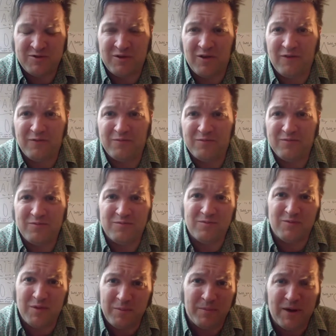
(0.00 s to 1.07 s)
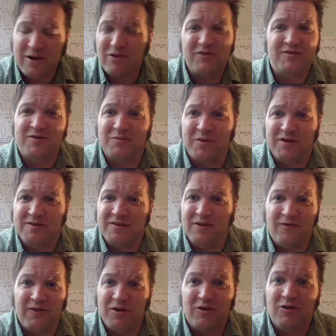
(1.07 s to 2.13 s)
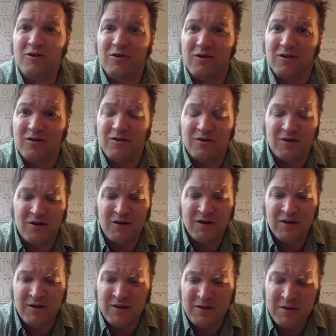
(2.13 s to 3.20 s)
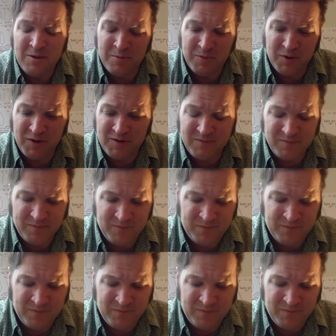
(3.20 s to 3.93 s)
of embarrassing myself and her. But